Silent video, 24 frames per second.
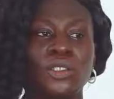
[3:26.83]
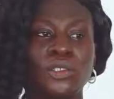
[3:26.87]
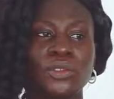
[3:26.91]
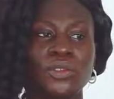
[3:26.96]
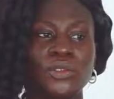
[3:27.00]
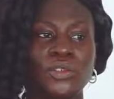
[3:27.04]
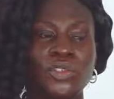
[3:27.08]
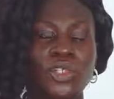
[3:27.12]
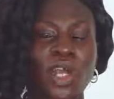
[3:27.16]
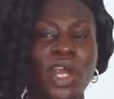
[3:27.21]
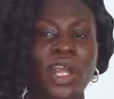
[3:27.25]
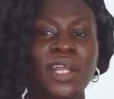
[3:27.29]

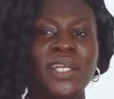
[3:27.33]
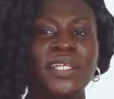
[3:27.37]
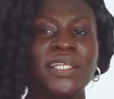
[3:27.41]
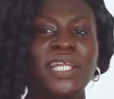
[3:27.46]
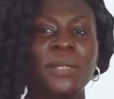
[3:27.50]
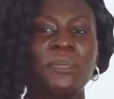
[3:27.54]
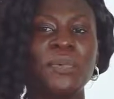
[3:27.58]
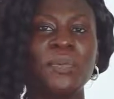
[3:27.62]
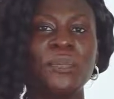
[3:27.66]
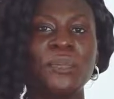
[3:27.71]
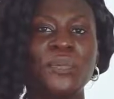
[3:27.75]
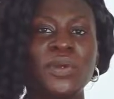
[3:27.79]
during the
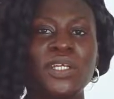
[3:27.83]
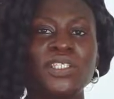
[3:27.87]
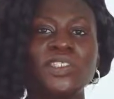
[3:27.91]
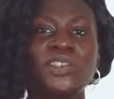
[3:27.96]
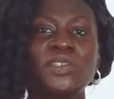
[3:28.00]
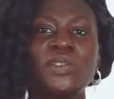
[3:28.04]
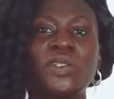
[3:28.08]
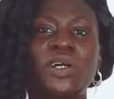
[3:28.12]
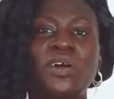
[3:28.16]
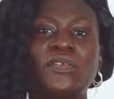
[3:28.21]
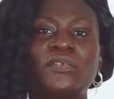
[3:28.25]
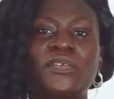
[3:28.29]

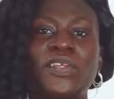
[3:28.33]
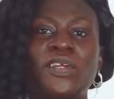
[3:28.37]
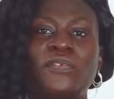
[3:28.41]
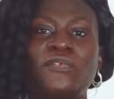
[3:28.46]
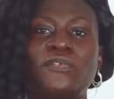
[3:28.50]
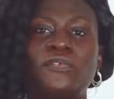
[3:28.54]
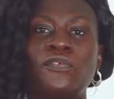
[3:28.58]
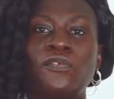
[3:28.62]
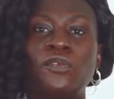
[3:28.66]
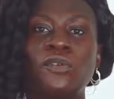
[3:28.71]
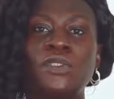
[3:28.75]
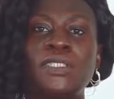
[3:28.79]
preparation of the
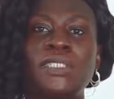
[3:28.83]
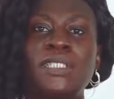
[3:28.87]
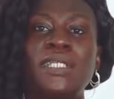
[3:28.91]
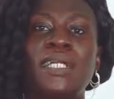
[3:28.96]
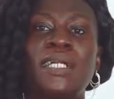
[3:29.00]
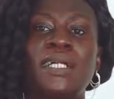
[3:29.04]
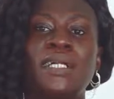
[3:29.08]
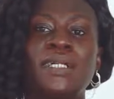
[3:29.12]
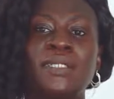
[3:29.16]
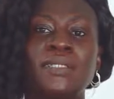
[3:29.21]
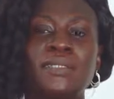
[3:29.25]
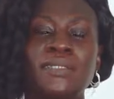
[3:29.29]
food,
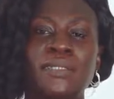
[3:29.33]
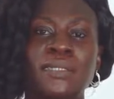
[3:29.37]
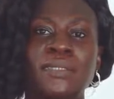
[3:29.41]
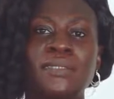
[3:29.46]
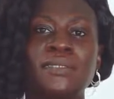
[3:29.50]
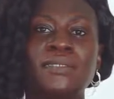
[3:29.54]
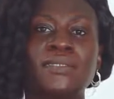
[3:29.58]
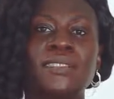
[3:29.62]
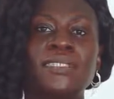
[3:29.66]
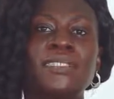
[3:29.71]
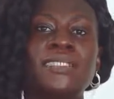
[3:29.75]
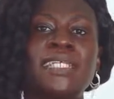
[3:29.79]

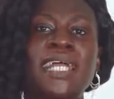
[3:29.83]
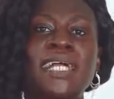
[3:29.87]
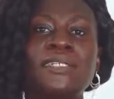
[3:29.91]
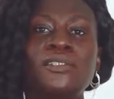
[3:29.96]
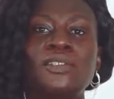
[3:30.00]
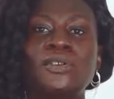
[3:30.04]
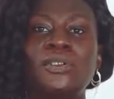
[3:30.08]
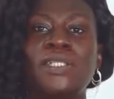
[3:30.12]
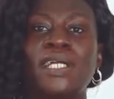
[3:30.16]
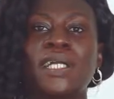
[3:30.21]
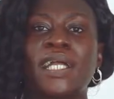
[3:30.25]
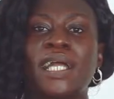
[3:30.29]
so it gets
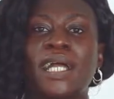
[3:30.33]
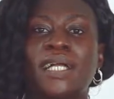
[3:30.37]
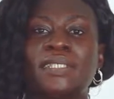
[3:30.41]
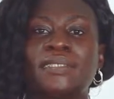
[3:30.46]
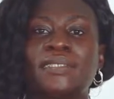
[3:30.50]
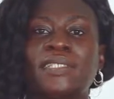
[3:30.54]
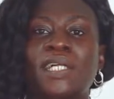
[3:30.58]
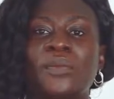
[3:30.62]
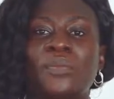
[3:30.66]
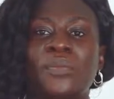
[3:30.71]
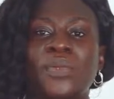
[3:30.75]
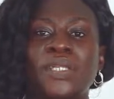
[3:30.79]
to the
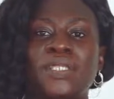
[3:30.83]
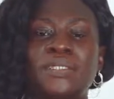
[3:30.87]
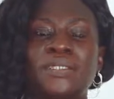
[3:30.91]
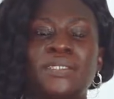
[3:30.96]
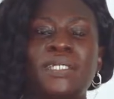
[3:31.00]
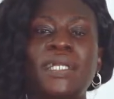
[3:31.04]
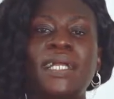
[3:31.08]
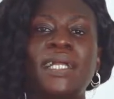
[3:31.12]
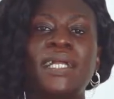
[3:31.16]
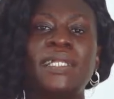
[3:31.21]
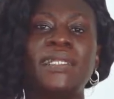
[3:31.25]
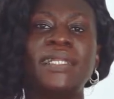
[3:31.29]
customers,
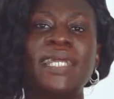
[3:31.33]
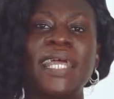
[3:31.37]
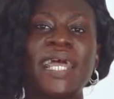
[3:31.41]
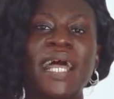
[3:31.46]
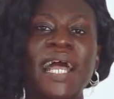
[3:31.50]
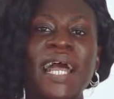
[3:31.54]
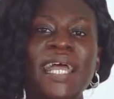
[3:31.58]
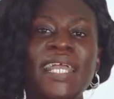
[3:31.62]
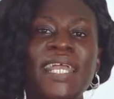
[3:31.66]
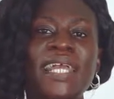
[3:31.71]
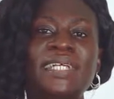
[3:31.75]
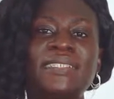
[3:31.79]
the
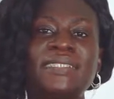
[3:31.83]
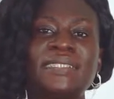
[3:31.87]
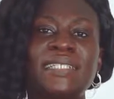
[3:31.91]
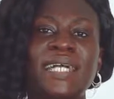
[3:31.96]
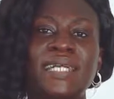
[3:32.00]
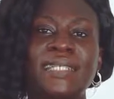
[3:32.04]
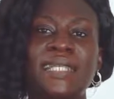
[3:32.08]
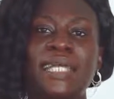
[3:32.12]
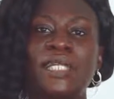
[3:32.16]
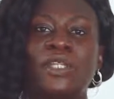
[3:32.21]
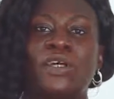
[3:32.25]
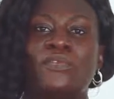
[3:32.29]
highest
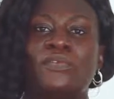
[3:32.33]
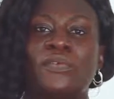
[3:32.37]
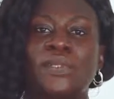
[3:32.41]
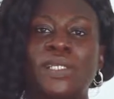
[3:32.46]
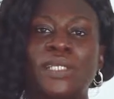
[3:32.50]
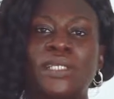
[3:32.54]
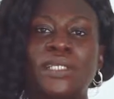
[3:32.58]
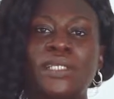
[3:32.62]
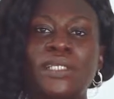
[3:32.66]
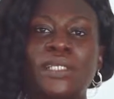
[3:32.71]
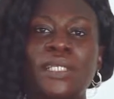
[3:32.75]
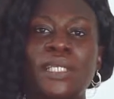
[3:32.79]
standard of
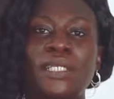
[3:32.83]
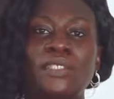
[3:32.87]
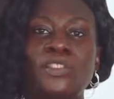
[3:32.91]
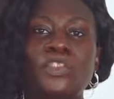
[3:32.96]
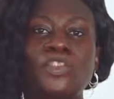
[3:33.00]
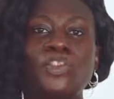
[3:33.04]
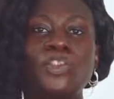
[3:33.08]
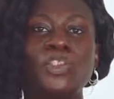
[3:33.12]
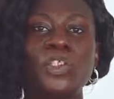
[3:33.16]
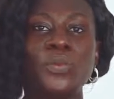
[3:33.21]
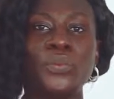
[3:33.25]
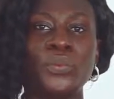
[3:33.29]
cleanliness
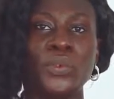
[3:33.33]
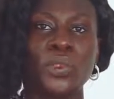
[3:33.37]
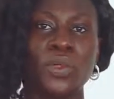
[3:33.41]
should be